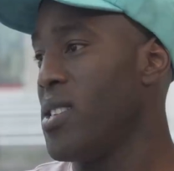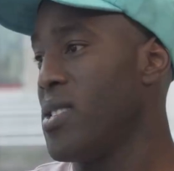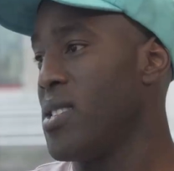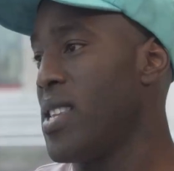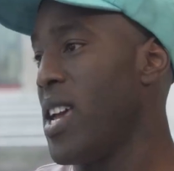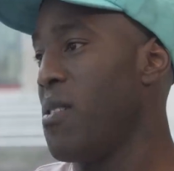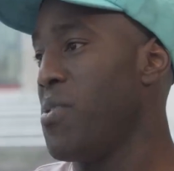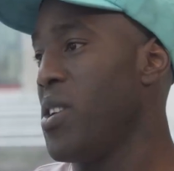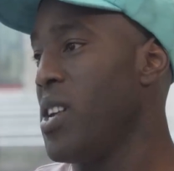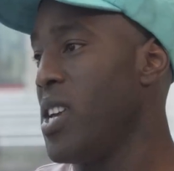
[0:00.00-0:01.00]

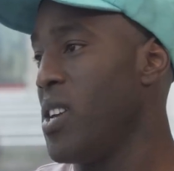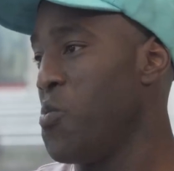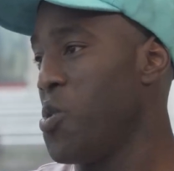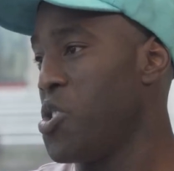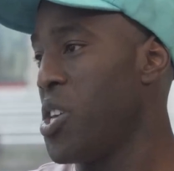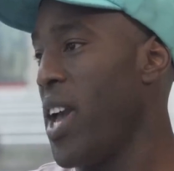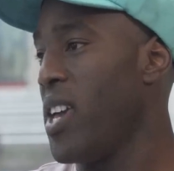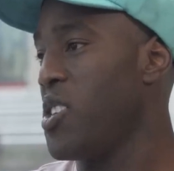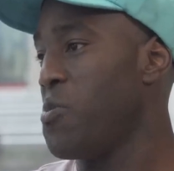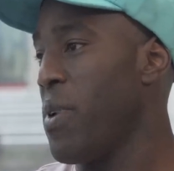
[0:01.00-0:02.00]
sustainability will
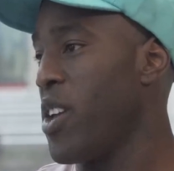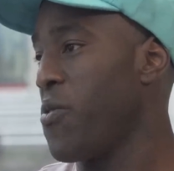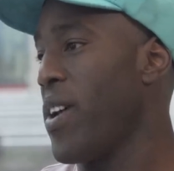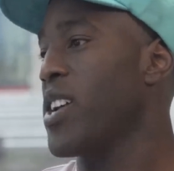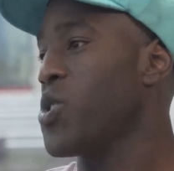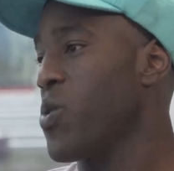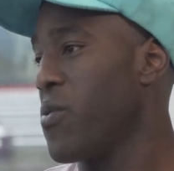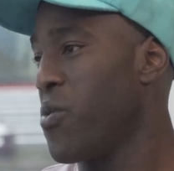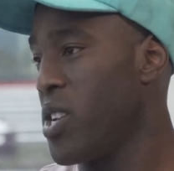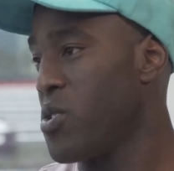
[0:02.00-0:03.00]
change manufacturing
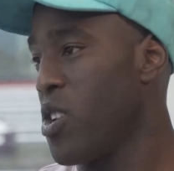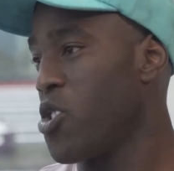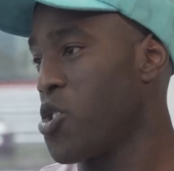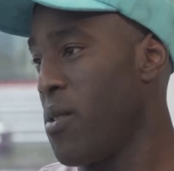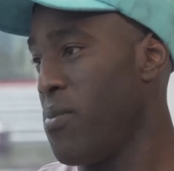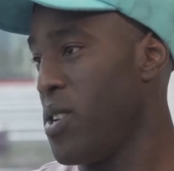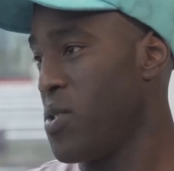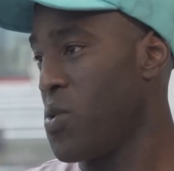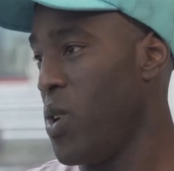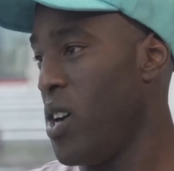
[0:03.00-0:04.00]
for these large companies
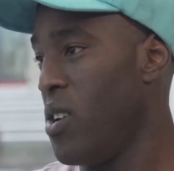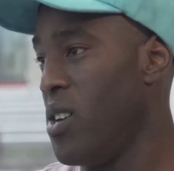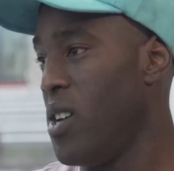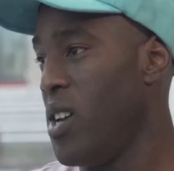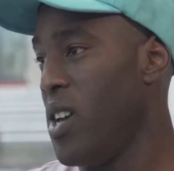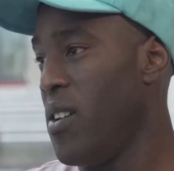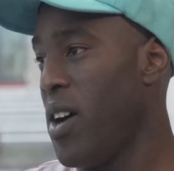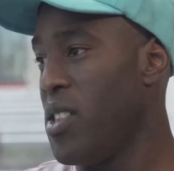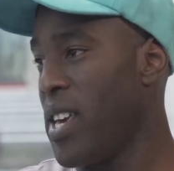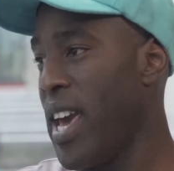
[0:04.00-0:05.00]
as well. Sure. If I
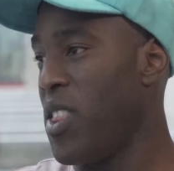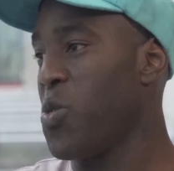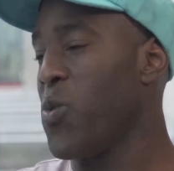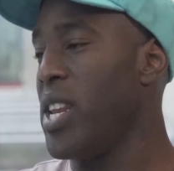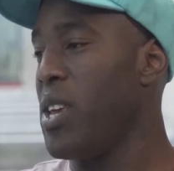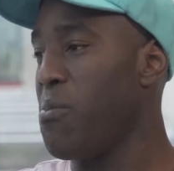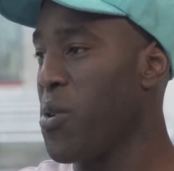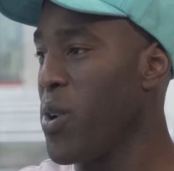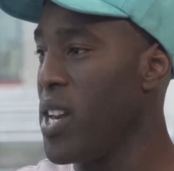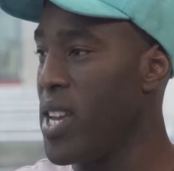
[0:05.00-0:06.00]
look at 3D
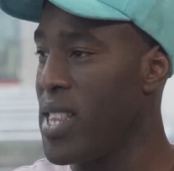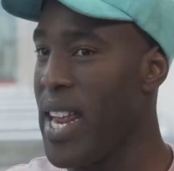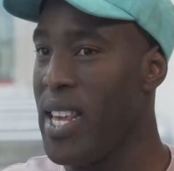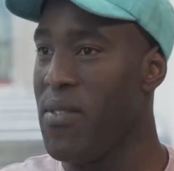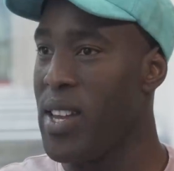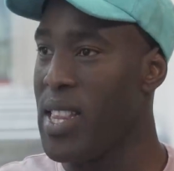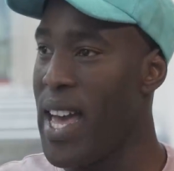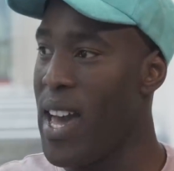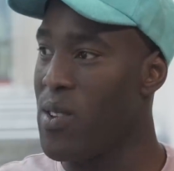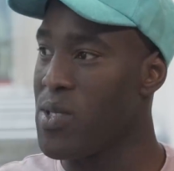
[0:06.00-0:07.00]
printing, that even
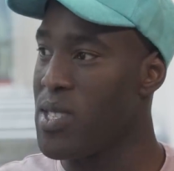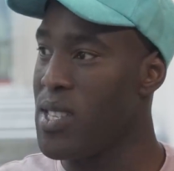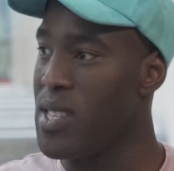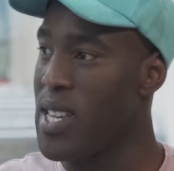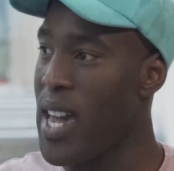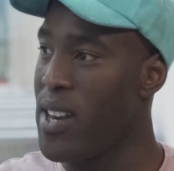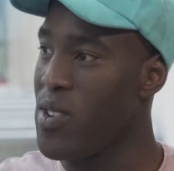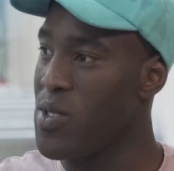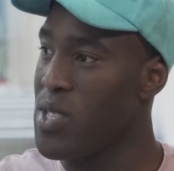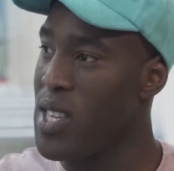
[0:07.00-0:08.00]
allows
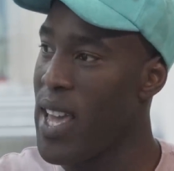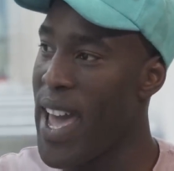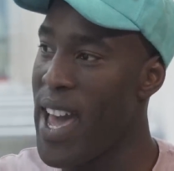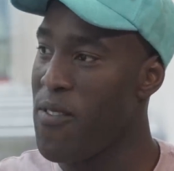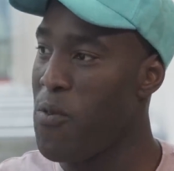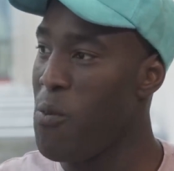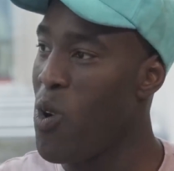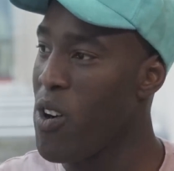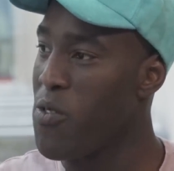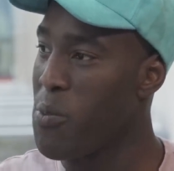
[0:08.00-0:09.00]
designers to have
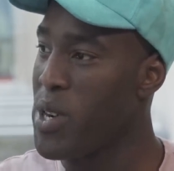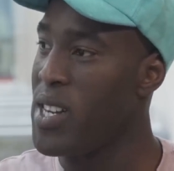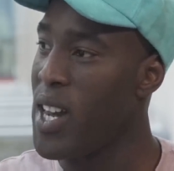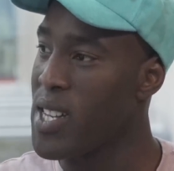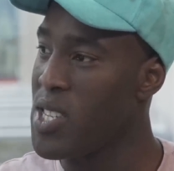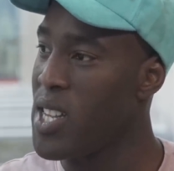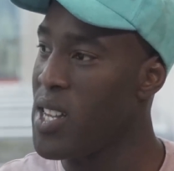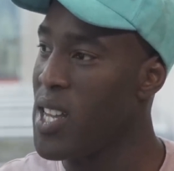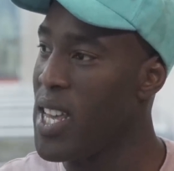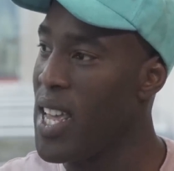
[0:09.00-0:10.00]
more of a production
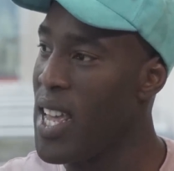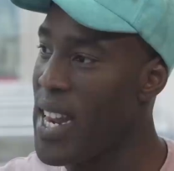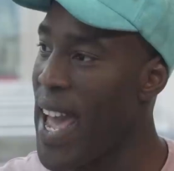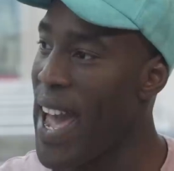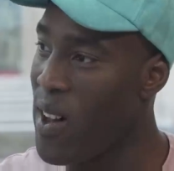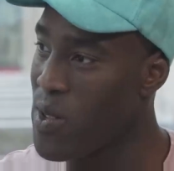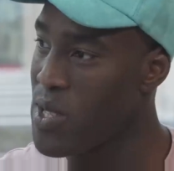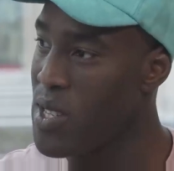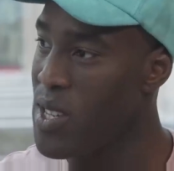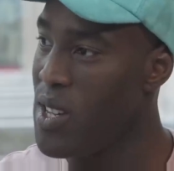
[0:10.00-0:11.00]
in
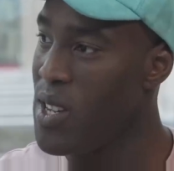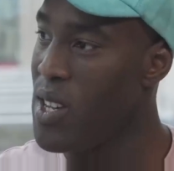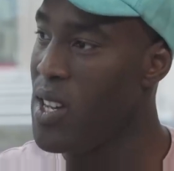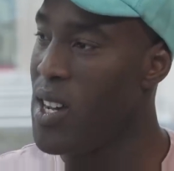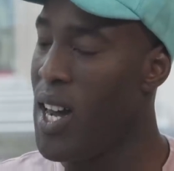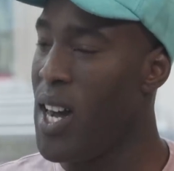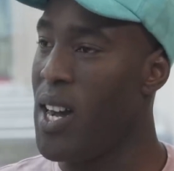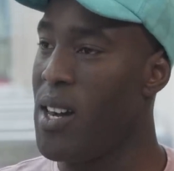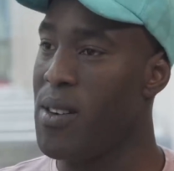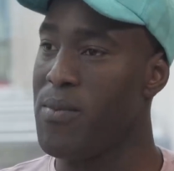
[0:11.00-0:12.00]
house. Correct.
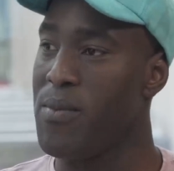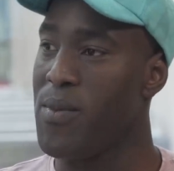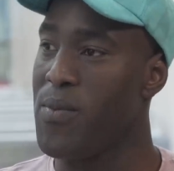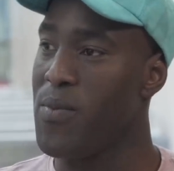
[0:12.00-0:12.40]
Um, Correct.